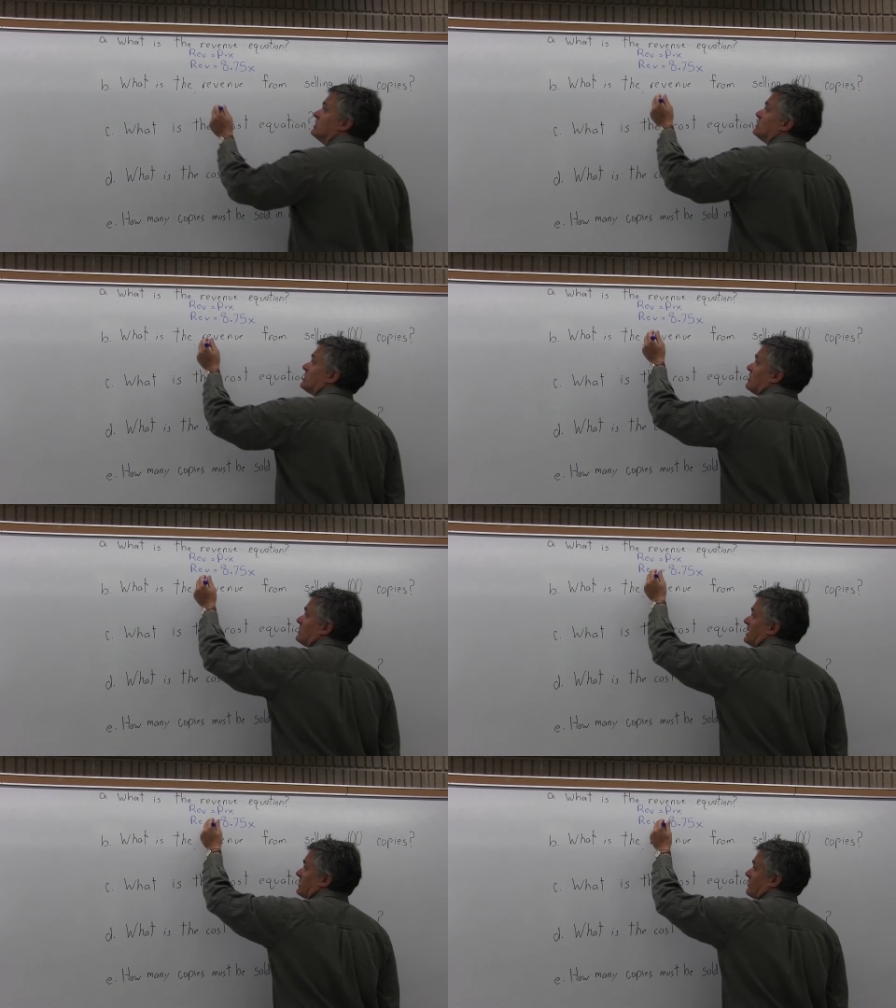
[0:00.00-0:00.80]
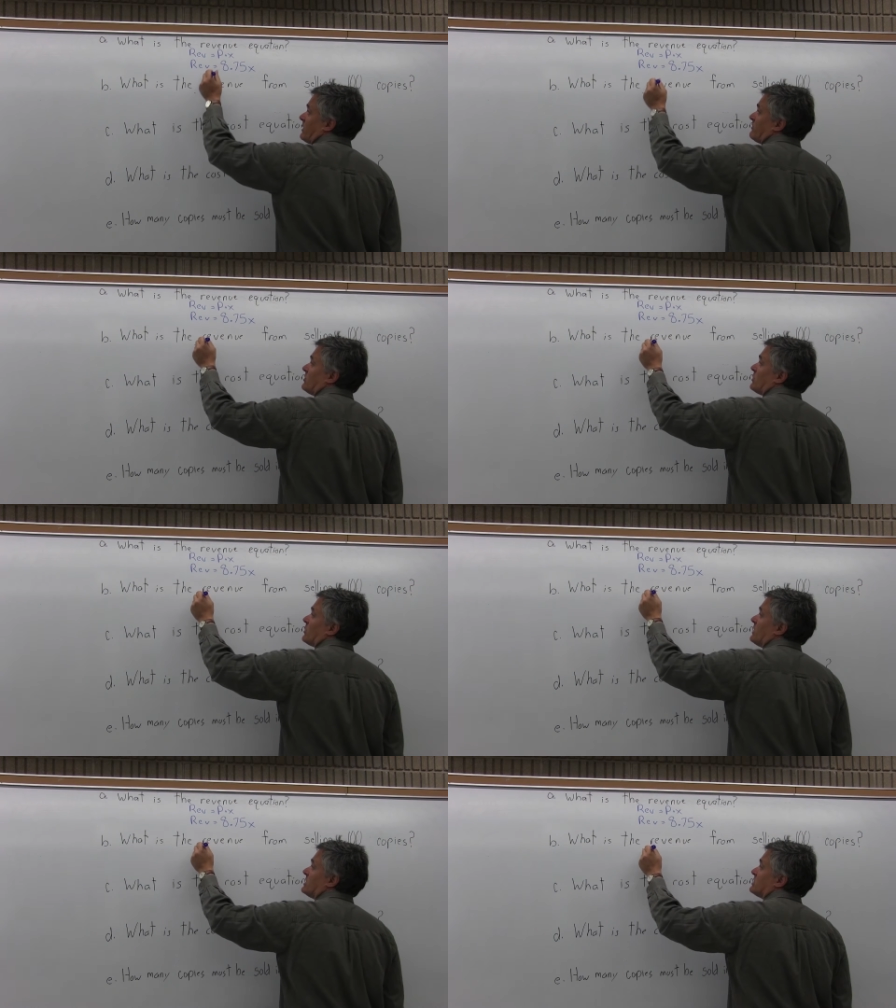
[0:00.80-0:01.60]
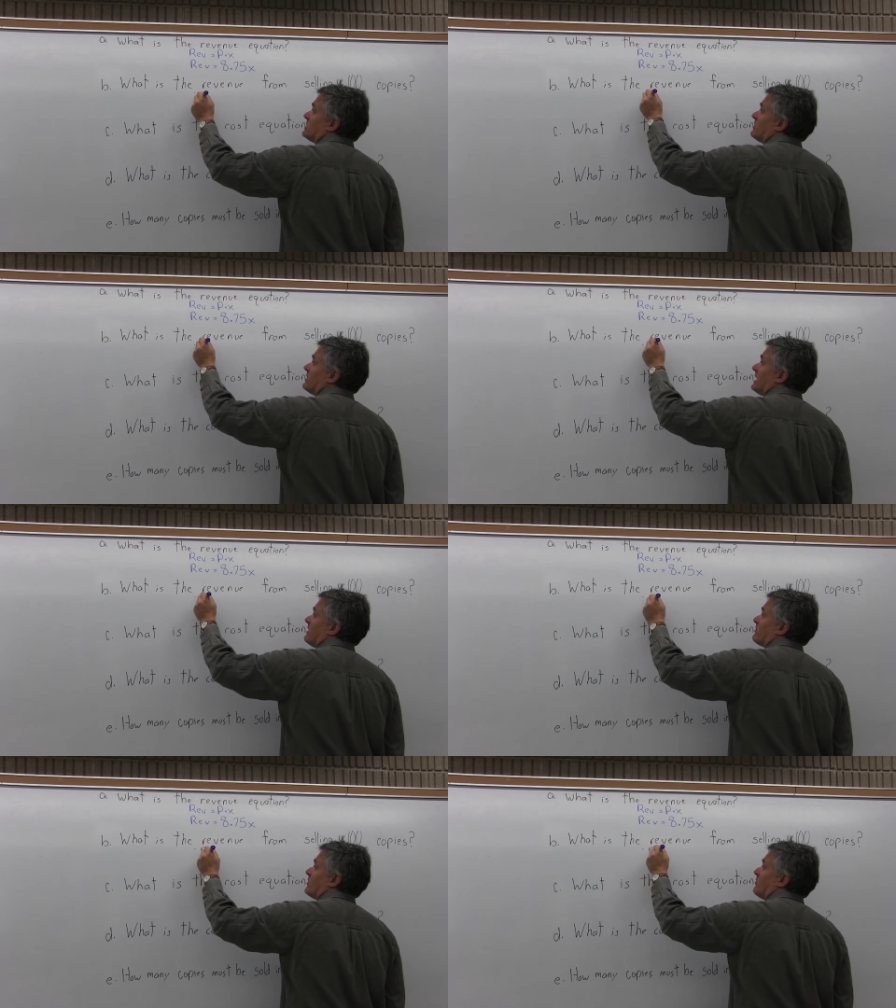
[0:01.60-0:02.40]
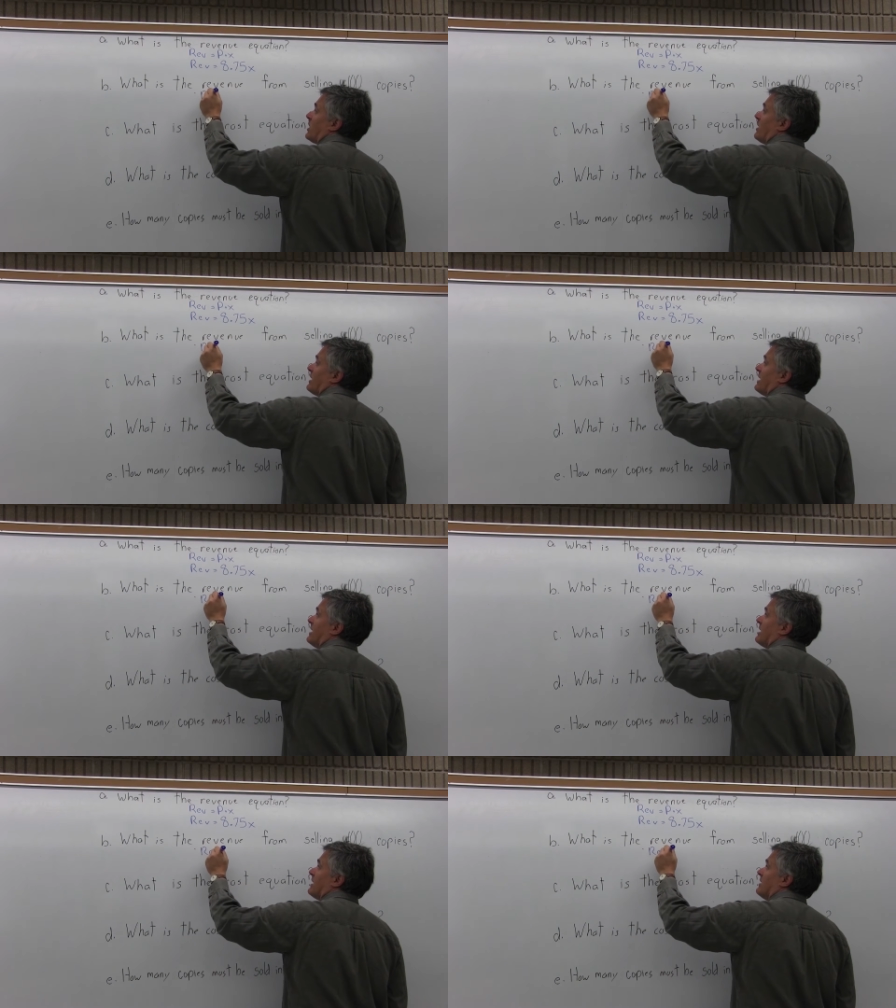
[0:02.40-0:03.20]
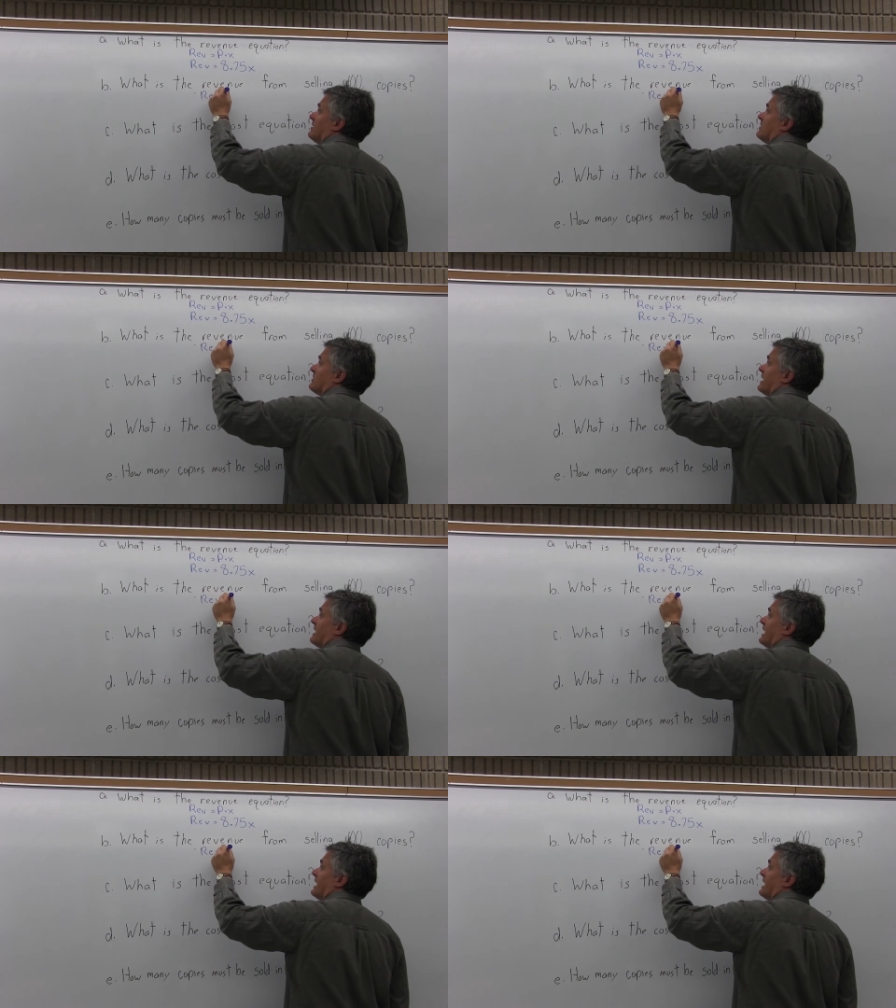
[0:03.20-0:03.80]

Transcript: So take the revenue equation that we have from part A, that